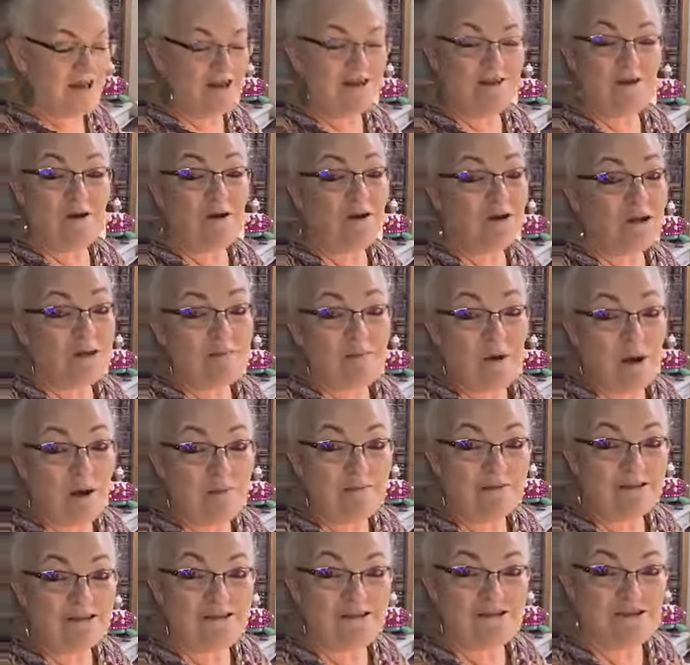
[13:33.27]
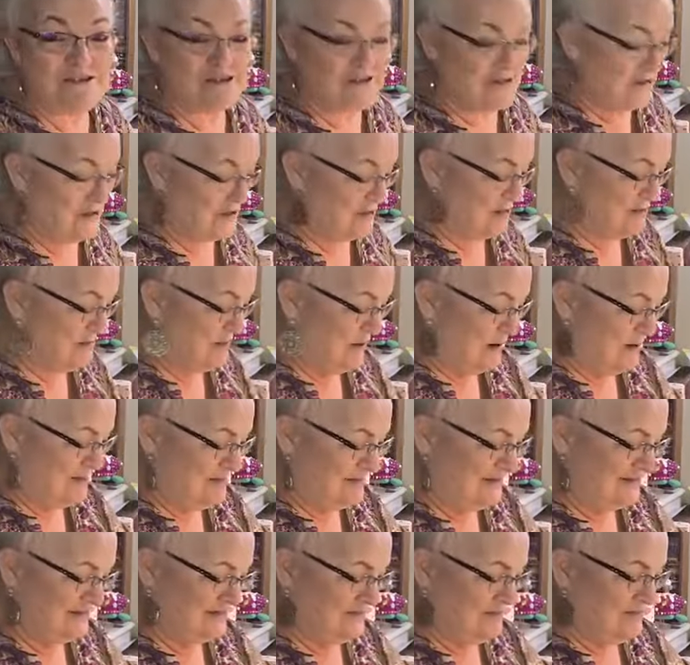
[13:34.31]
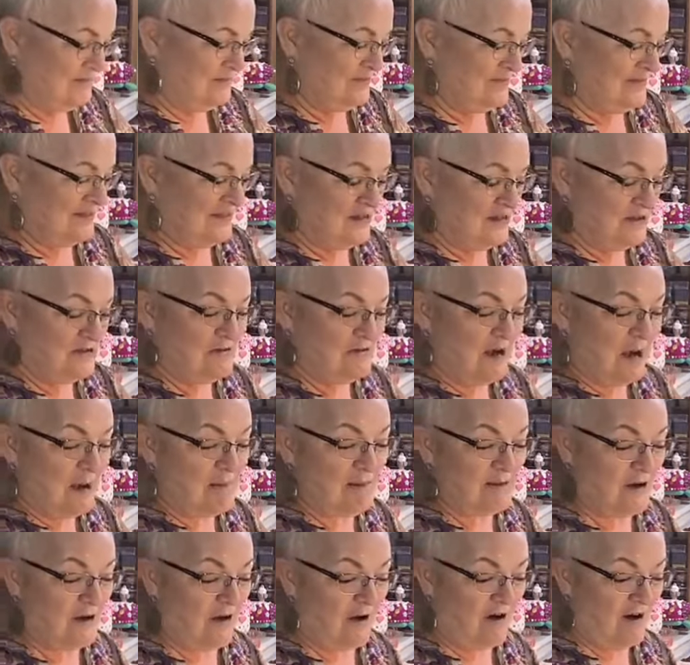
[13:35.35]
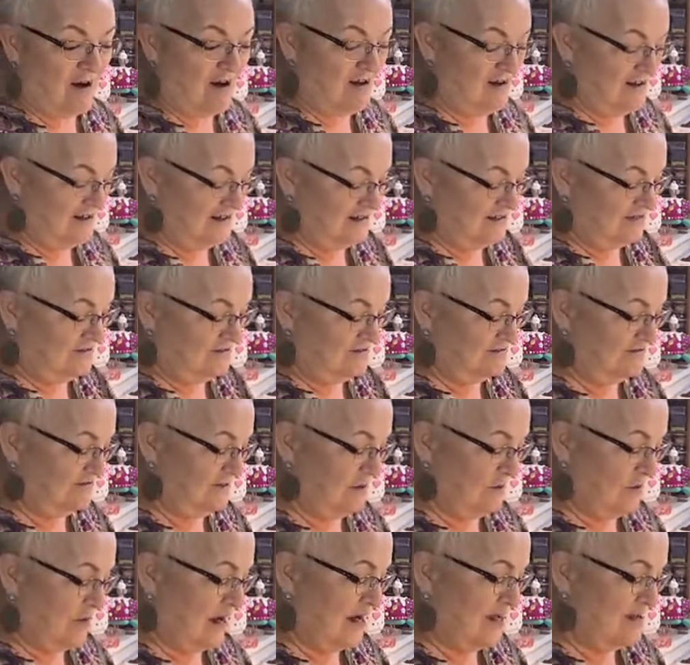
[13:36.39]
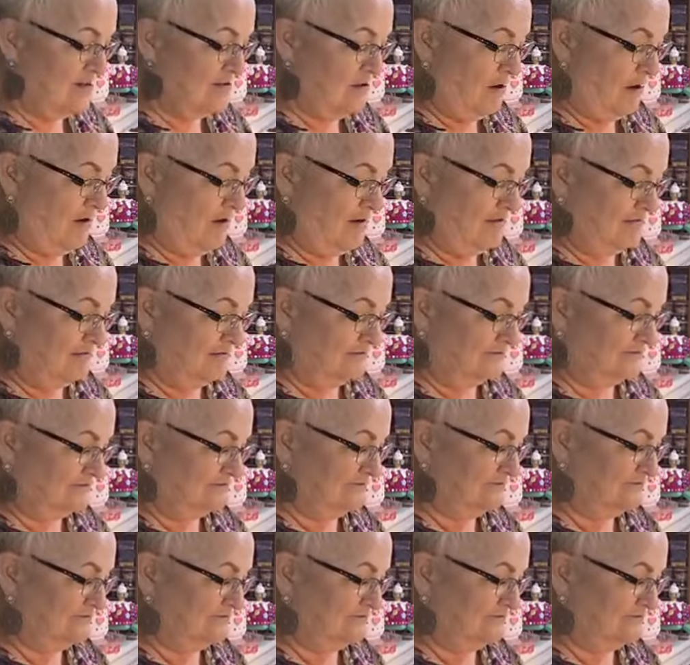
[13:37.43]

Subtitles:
Hooky Bobbin is just Hooky Bobbin. You grab a car and away you go.